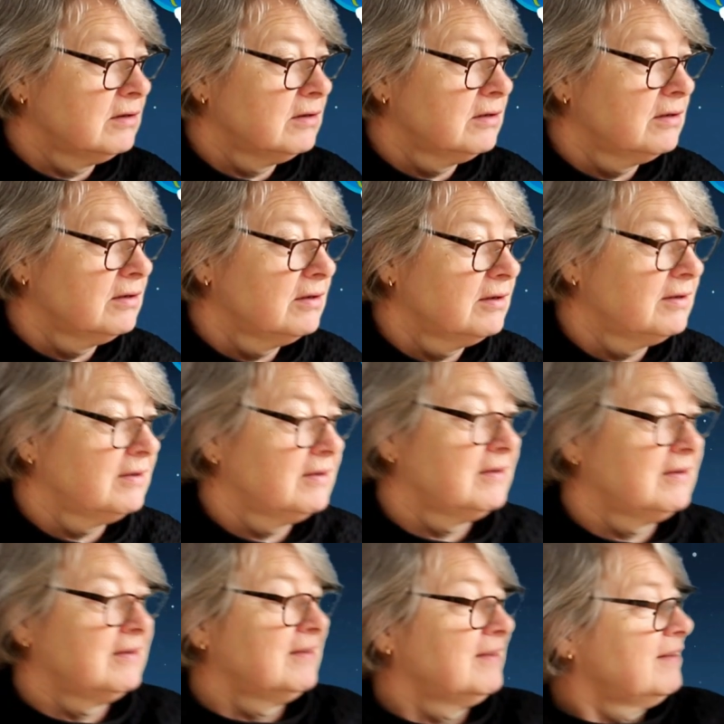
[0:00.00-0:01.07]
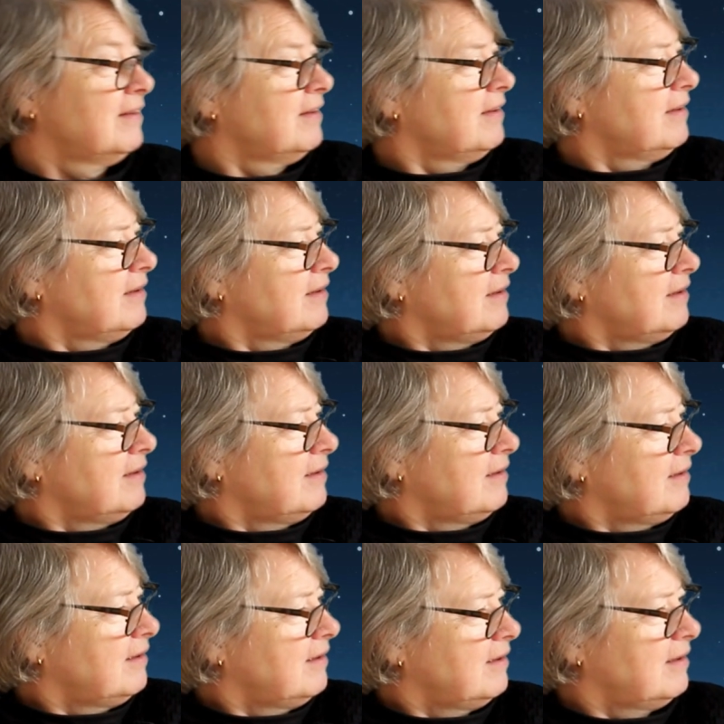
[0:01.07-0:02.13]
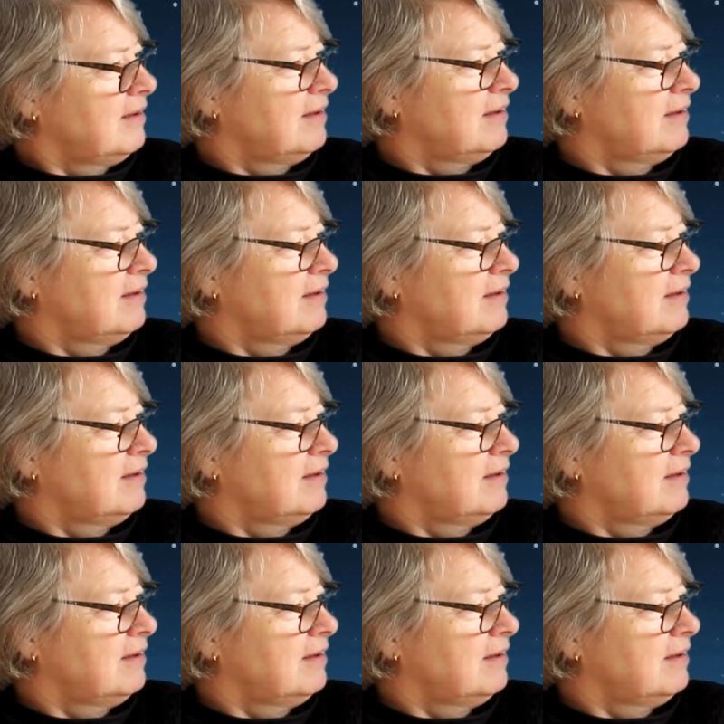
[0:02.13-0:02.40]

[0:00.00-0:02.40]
This person isn't speaking.